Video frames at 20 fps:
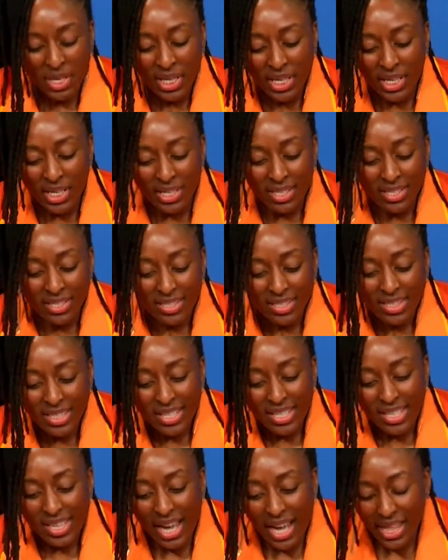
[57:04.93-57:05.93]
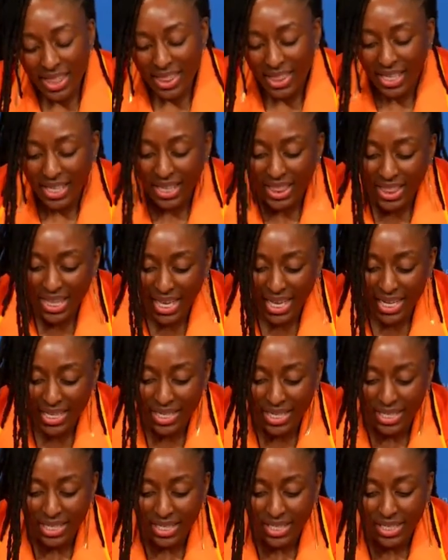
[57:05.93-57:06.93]
mean, I think
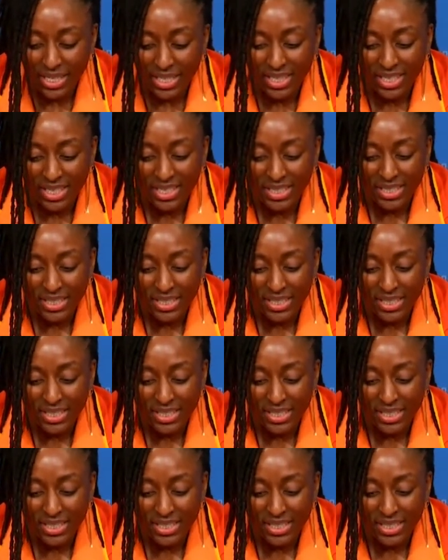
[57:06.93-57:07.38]
that